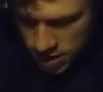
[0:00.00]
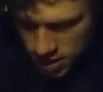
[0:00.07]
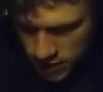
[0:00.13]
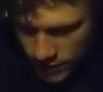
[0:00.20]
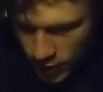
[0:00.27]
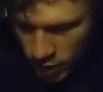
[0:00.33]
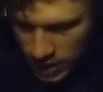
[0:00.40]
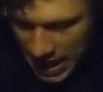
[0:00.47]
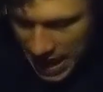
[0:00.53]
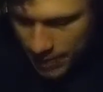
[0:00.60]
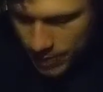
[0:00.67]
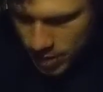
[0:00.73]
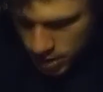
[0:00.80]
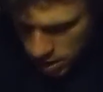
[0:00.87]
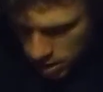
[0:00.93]
The frog
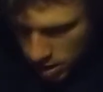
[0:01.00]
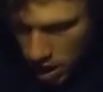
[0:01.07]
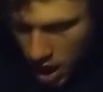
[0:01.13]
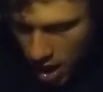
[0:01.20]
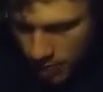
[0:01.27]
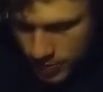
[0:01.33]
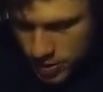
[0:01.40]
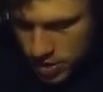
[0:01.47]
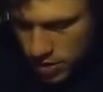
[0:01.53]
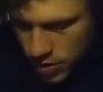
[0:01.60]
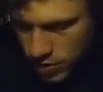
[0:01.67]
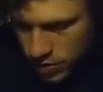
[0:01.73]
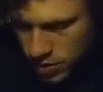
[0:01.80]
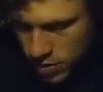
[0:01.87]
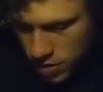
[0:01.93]
hopped
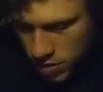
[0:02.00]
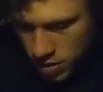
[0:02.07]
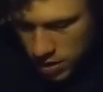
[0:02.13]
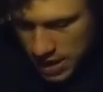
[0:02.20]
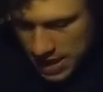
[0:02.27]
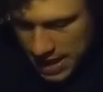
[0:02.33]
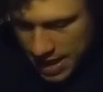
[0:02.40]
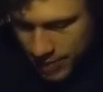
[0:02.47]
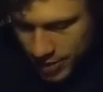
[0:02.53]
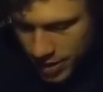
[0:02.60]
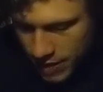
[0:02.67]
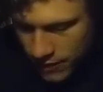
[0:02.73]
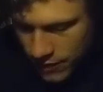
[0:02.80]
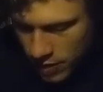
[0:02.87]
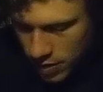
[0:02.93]
through the door and happily
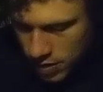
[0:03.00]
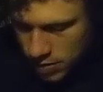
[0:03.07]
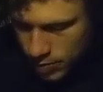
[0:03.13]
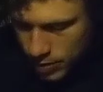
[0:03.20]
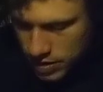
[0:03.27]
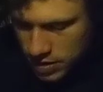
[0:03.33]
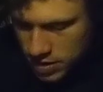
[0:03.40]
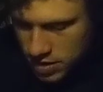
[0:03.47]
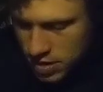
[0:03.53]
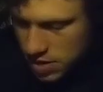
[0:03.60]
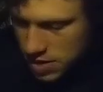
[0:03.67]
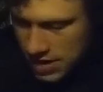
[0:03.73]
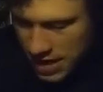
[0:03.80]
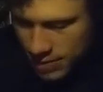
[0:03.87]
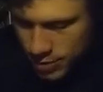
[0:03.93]
followed the princess to the
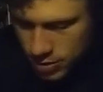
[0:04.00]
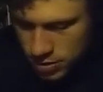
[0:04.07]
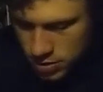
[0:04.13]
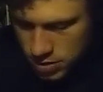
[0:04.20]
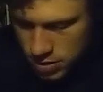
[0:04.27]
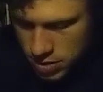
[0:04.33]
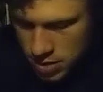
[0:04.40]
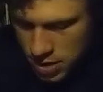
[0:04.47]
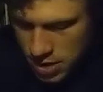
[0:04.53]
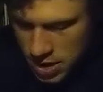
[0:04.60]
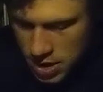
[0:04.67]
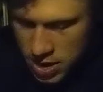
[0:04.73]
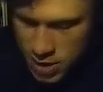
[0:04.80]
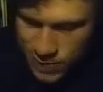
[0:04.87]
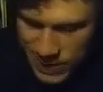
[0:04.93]
table.
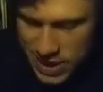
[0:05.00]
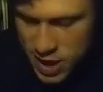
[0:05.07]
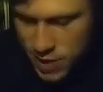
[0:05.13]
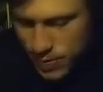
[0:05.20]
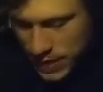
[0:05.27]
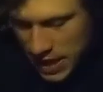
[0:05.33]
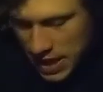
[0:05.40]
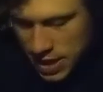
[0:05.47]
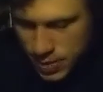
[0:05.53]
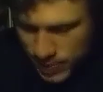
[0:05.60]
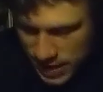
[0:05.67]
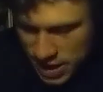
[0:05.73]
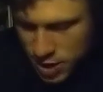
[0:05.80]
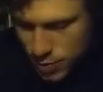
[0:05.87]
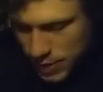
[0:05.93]
Splish, splash,
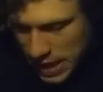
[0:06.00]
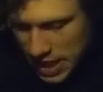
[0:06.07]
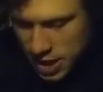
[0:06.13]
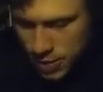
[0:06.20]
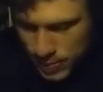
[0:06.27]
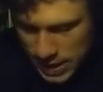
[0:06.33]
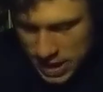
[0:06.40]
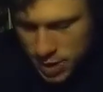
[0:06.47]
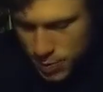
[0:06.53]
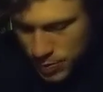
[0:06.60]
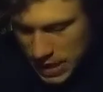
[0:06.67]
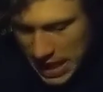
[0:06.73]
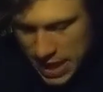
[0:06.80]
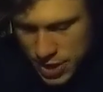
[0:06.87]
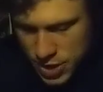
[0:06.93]
splish, splash, splish,
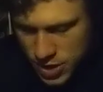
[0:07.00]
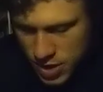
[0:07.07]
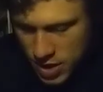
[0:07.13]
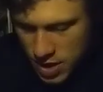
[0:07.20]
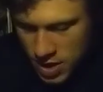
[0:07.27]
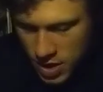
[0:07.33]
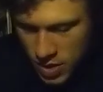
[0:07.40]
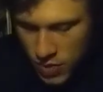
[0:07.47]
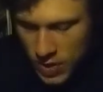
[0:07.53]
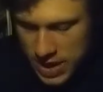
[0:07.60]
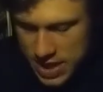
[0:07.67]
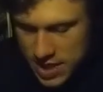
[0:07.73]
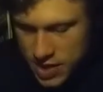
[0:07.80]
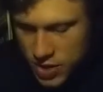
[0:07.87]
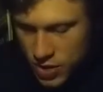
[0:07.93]
splash went
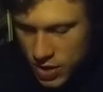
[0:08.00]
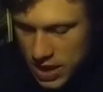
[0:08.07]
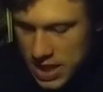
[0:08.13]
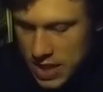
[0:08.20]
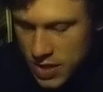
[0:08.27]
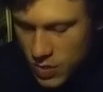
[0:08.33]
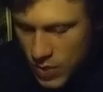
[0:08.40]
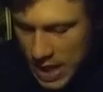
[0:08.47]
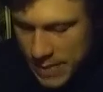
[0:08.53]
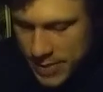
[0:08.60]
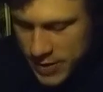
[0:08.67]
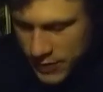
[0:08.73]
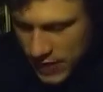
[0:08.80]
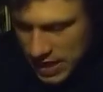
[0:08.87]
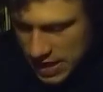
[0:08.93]
his green webbed
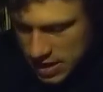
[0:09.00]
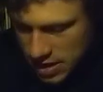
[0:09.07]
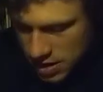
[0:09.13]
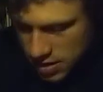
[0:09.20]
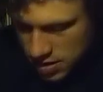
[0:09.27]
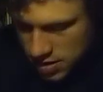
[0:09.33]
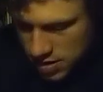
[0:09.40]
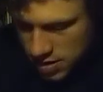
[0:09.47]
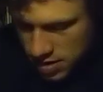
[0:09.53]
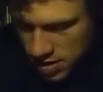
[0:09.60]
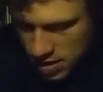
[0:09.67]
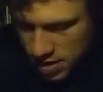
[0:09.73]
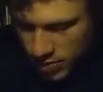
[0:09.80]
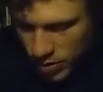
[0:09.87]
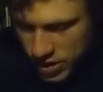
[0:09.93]
feet.
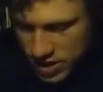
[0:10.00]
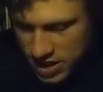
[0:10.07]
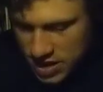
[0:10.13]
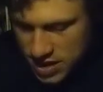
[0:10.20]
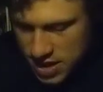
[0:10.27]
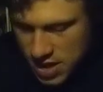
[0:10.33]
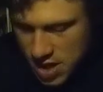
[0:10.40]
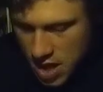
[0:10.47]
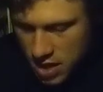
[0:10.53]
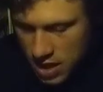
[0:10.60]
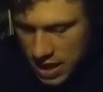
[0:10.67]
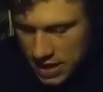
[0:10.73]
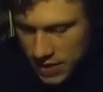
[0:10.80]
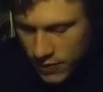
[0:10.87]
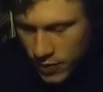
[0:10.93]
The princess did not
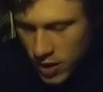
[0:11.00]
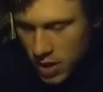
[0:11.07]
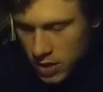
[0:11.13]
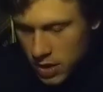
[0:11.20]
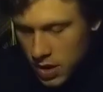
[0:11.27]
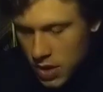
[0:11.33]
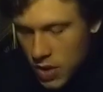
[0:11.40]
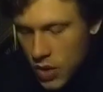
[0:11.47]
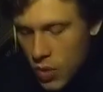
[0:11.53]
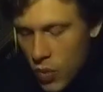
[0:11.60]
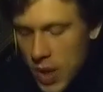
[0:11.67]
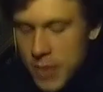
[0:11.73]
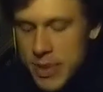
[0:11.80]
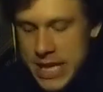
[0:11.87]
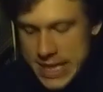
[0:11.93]
like the frog
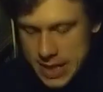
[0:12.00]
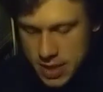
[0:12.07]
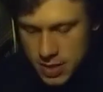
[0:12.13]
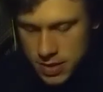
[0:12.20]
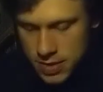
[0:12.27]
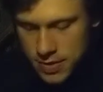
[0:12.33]
one bit.